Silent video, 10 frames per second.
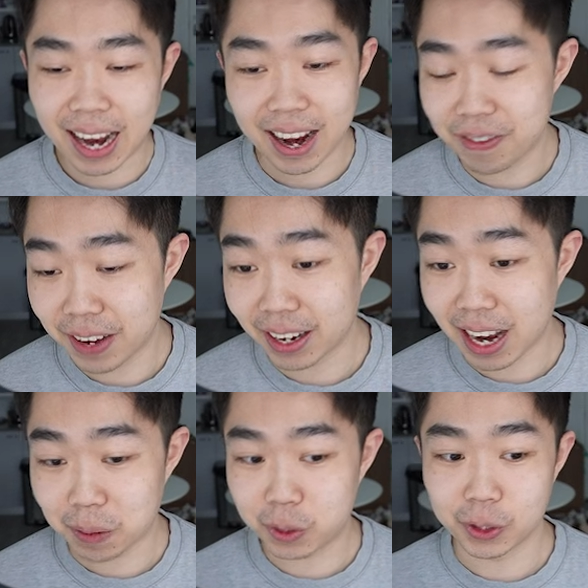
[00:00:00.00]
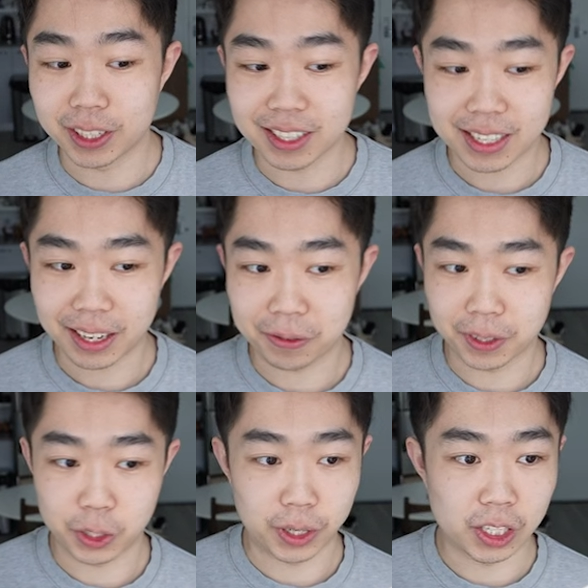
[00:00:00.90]
I found absolutely insane for
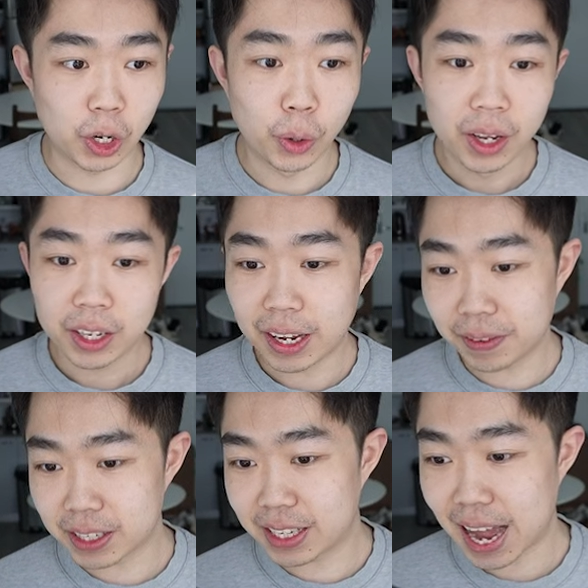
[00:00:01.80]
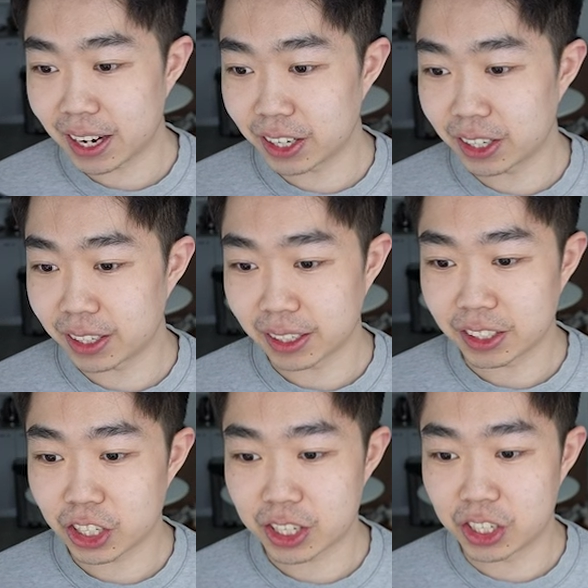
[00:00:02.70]
this one. So you have the standard,
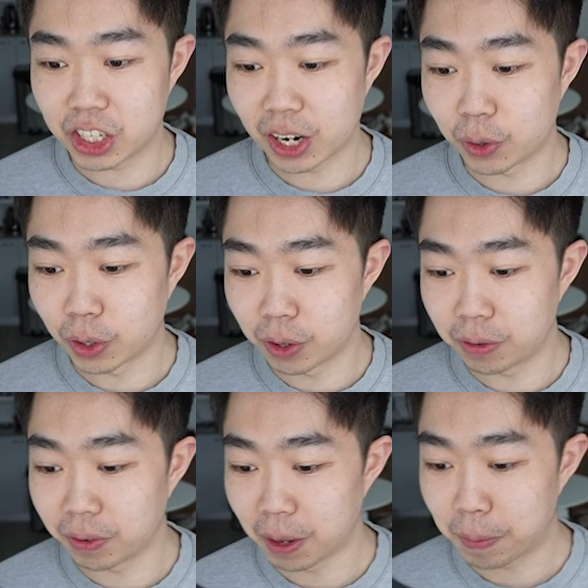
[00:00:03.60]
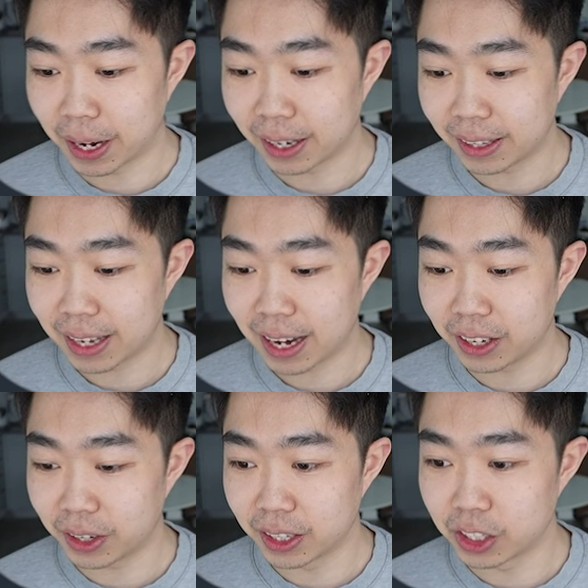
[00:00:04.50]
just general flipping that
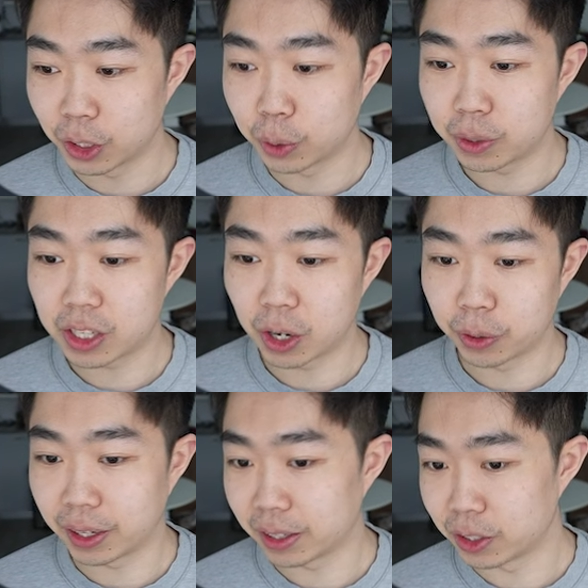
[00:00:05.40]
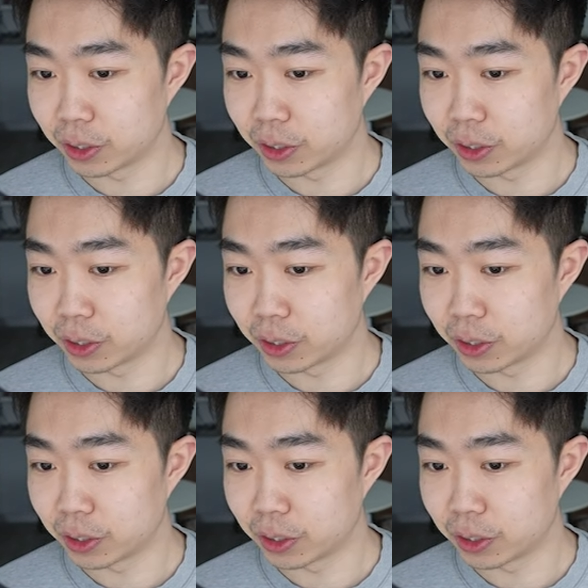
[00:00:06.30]
you can do. So you can